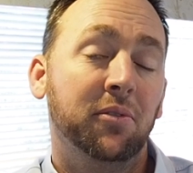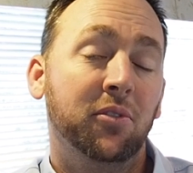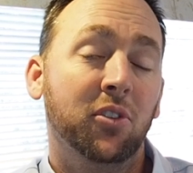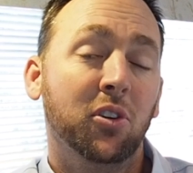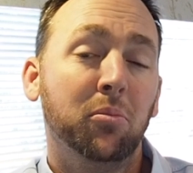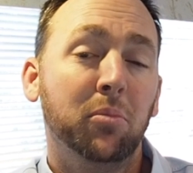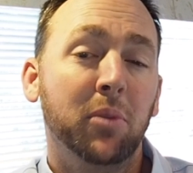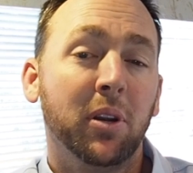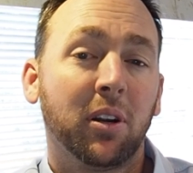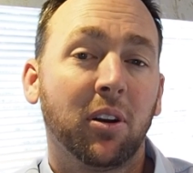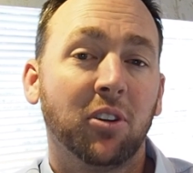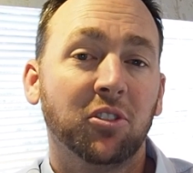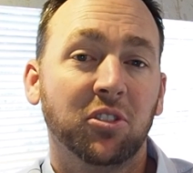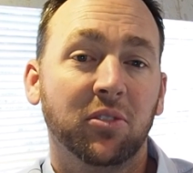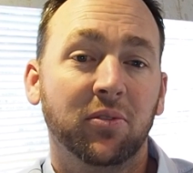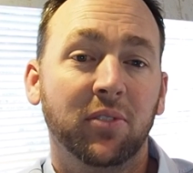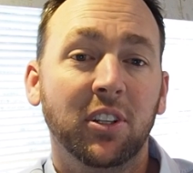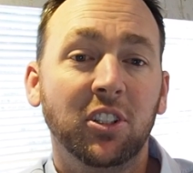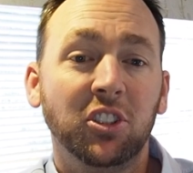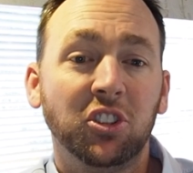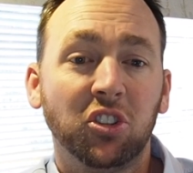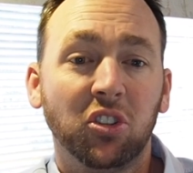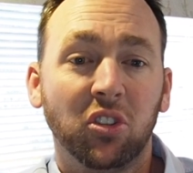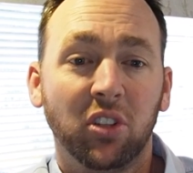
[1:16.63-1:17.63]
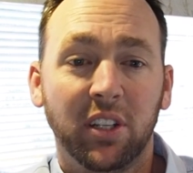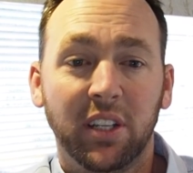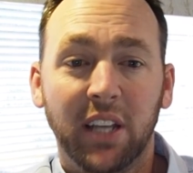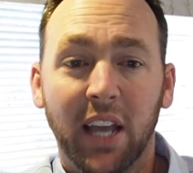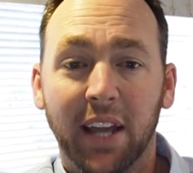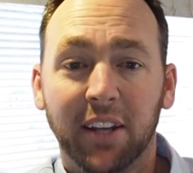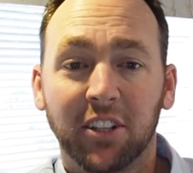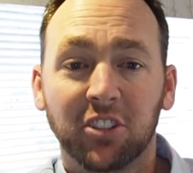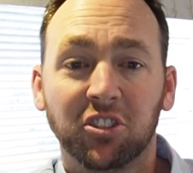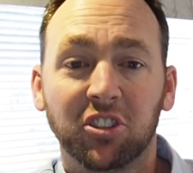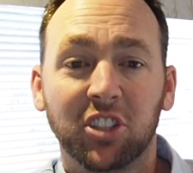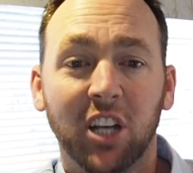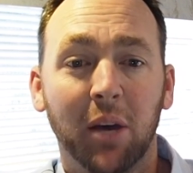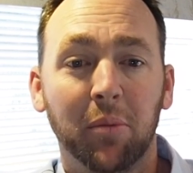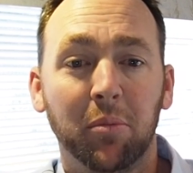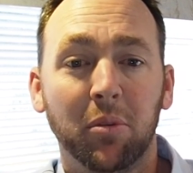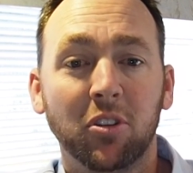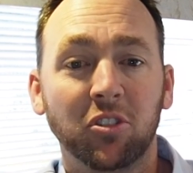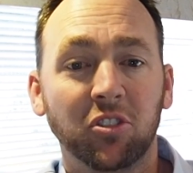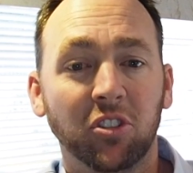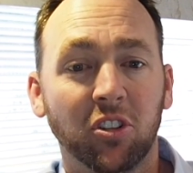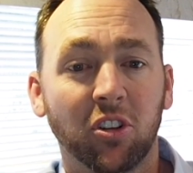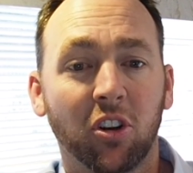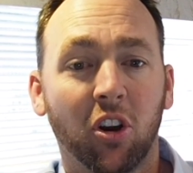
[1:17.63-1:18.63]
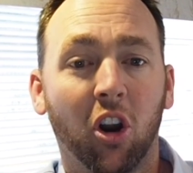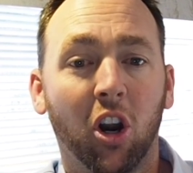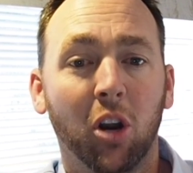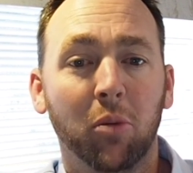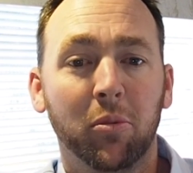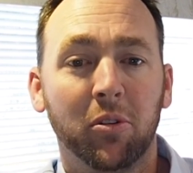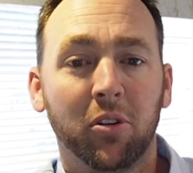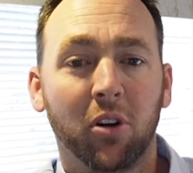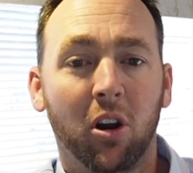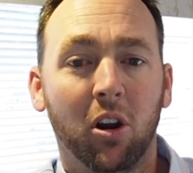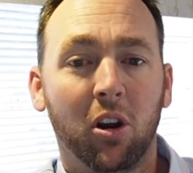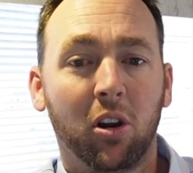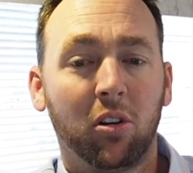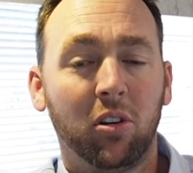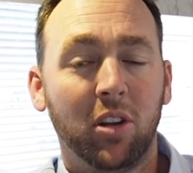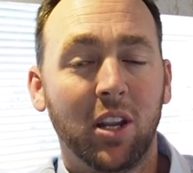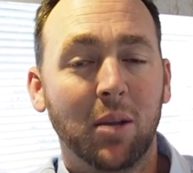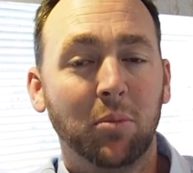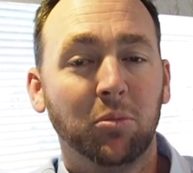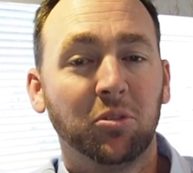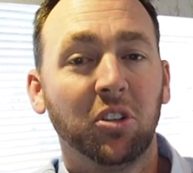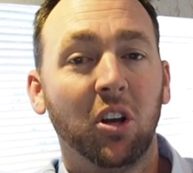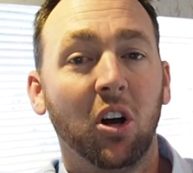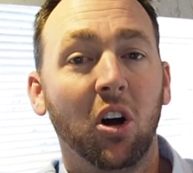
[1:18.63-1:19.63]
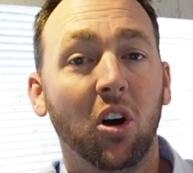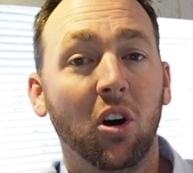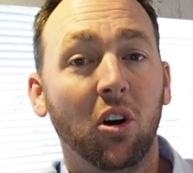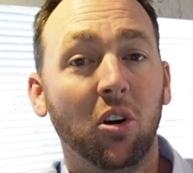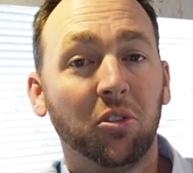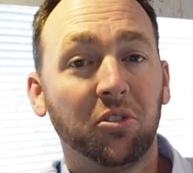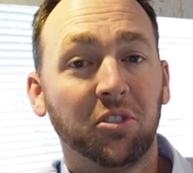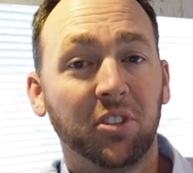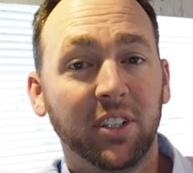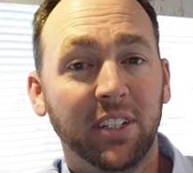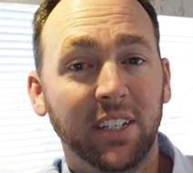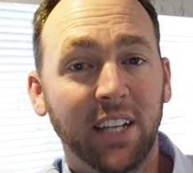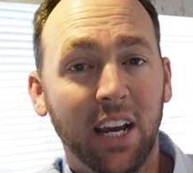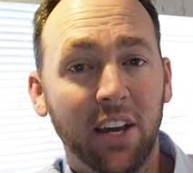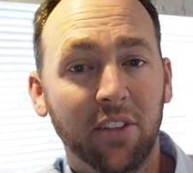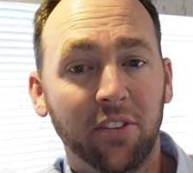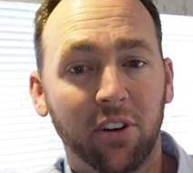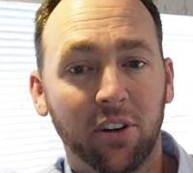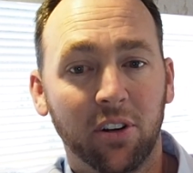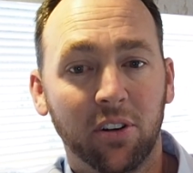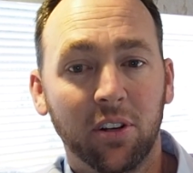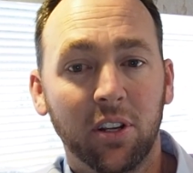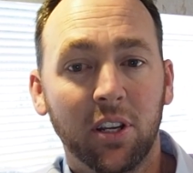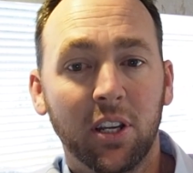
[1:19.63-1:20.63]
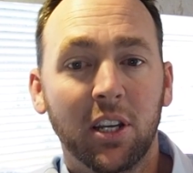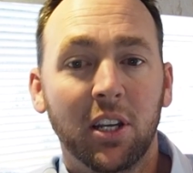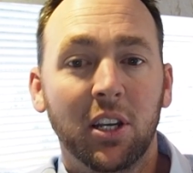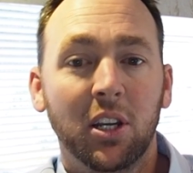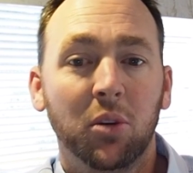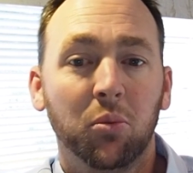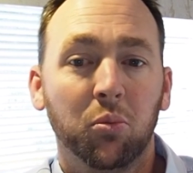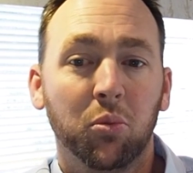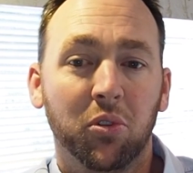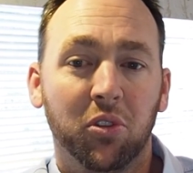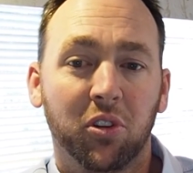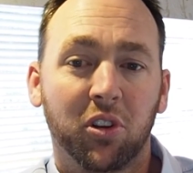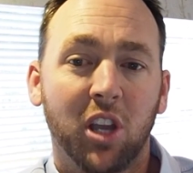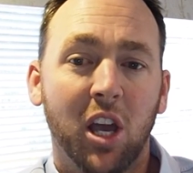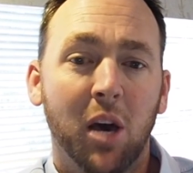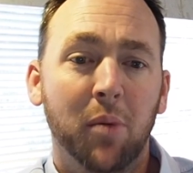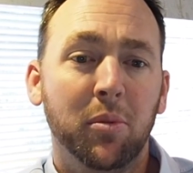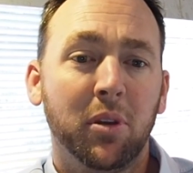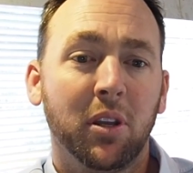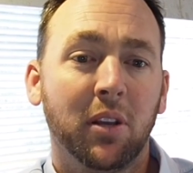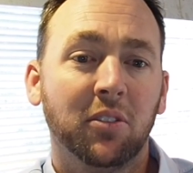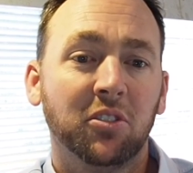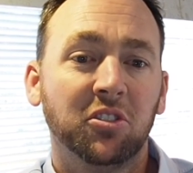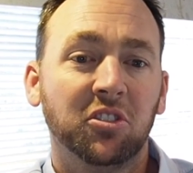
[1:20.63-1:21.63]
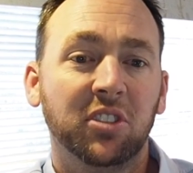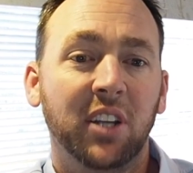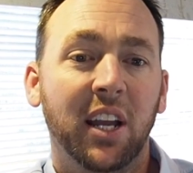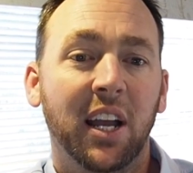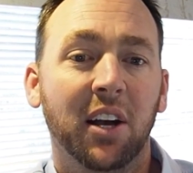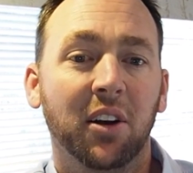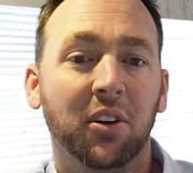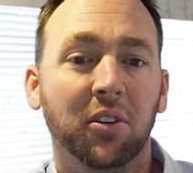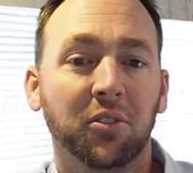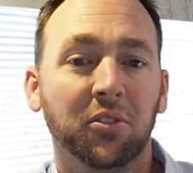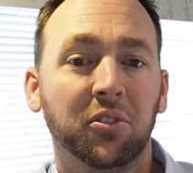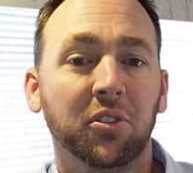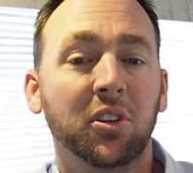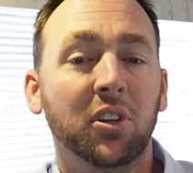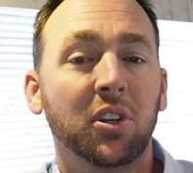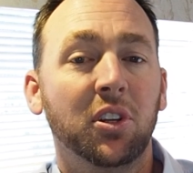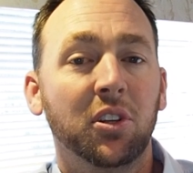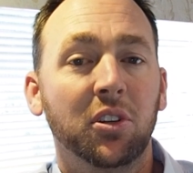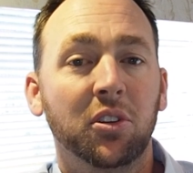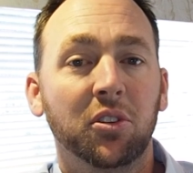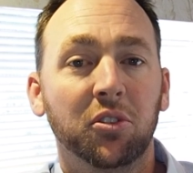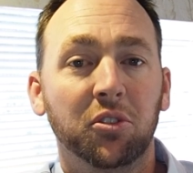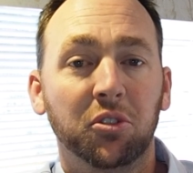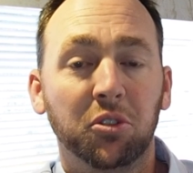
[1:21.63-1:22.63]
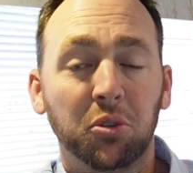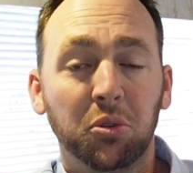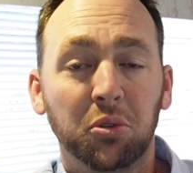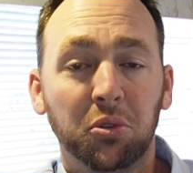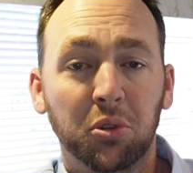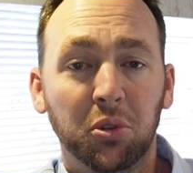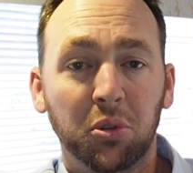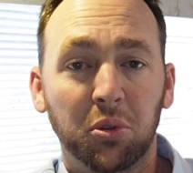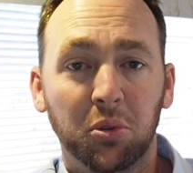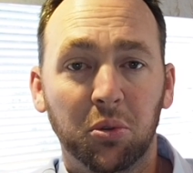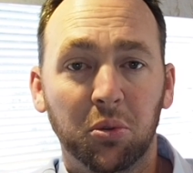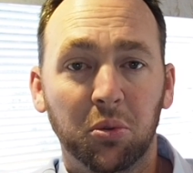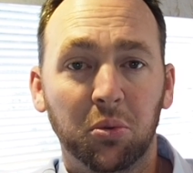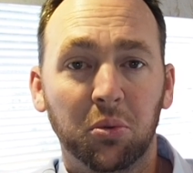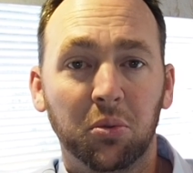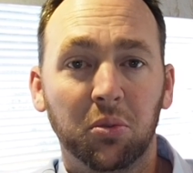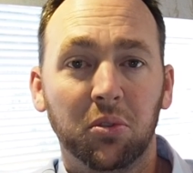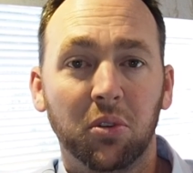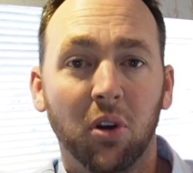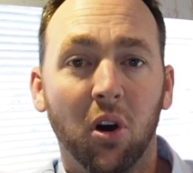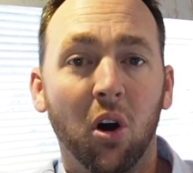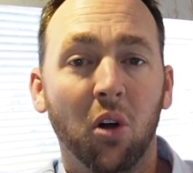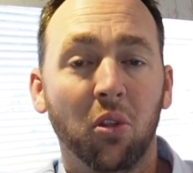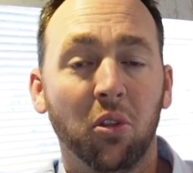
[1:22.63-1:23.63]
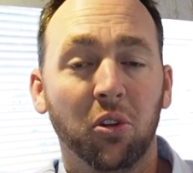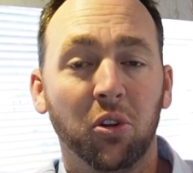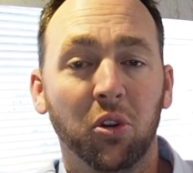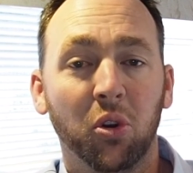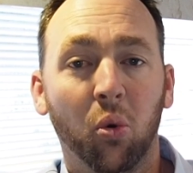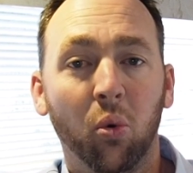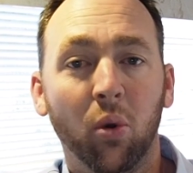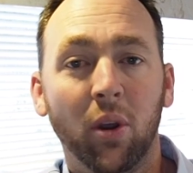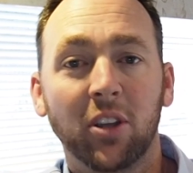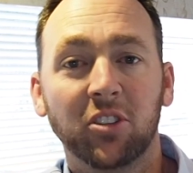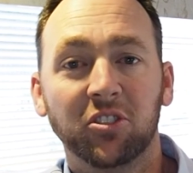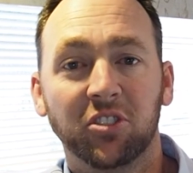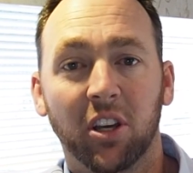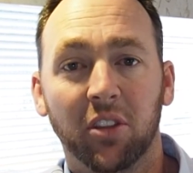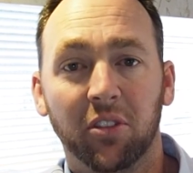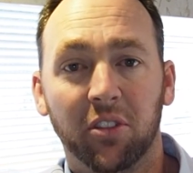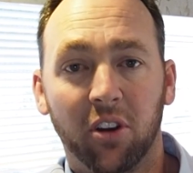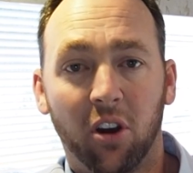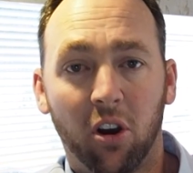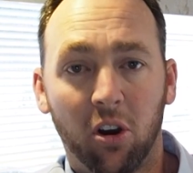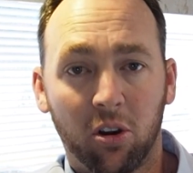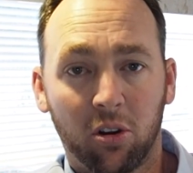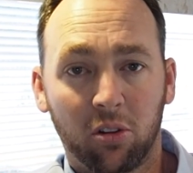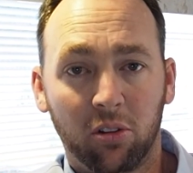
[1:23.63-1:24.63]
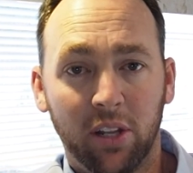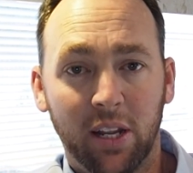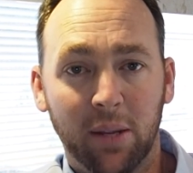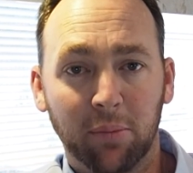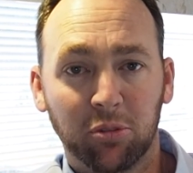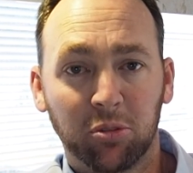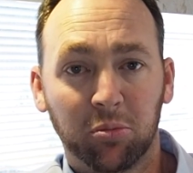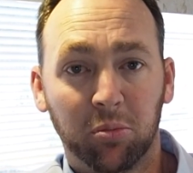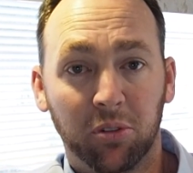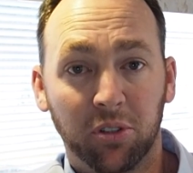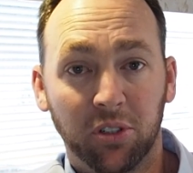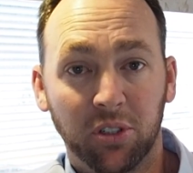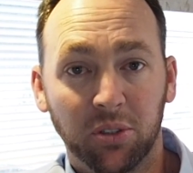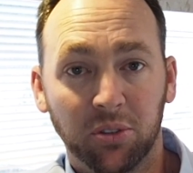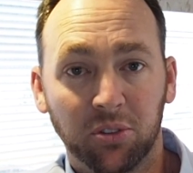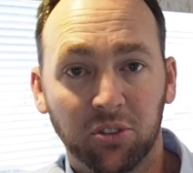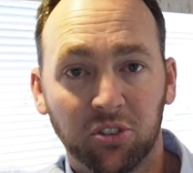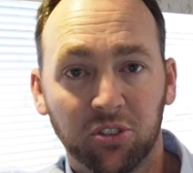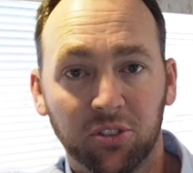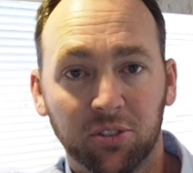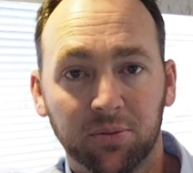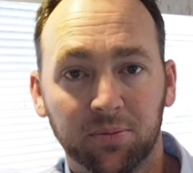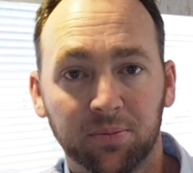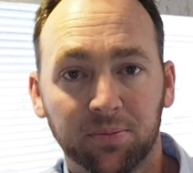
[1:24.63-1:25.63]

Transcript: Filmmakers eventually had to stop using carbon arc lamps altogether with the coming of sound due to all the noise that the arc lamps produced.